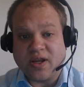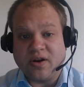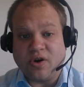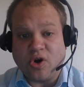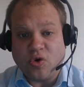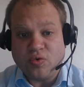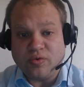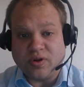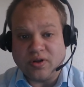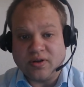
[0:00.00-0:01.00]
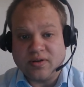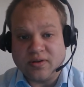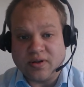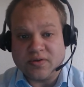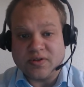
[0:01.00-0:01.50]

and own those